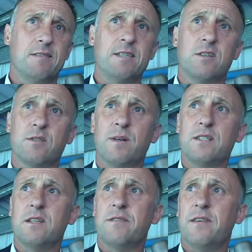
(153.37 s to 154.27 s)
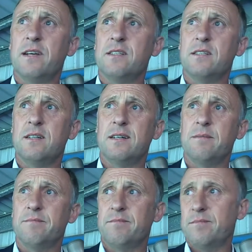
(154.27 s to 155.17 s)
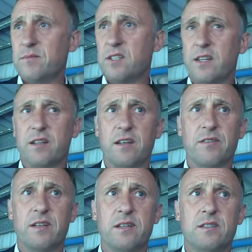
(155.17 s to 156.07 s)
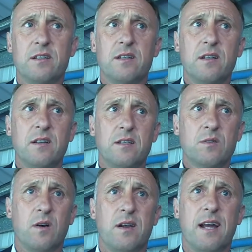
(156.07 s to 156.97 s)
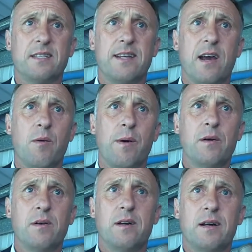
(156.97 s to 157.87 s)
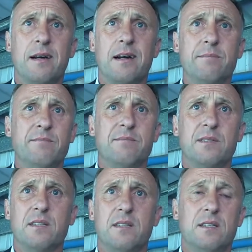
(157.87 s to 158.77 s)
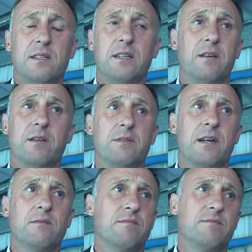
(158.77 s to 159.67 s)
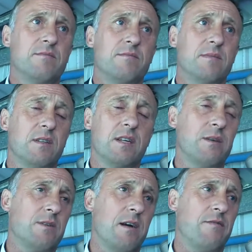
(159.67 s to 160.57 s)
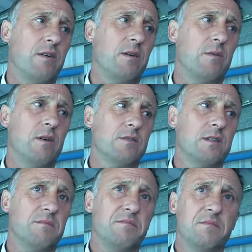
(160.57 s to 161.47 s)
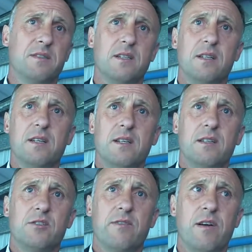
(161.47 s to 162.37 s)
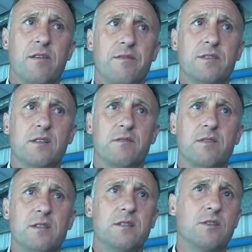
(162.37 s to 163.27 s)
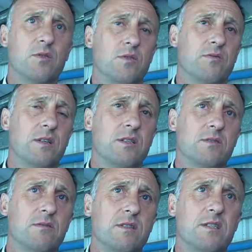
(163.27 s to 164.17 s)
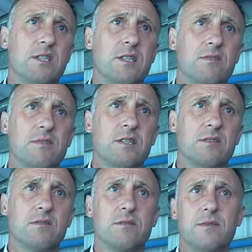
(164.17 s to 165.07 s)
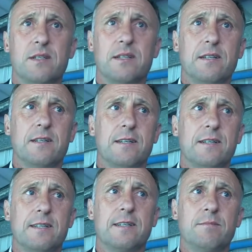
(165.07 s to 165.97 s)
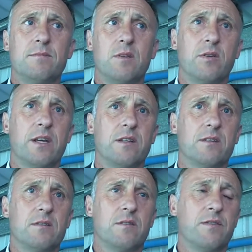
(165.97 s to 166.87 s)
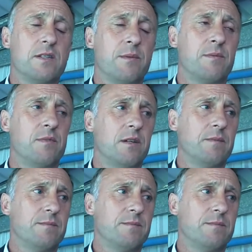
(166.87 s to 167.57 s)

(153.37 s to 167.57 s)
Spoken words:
He got smashed in the face. Seen the DVD, so he's got a nasty elbow. He was out. I think he was out for a little while. So straight off, he's got really, his jaw's really sore, his cheeks really sore. Lucky that nothing's happened really.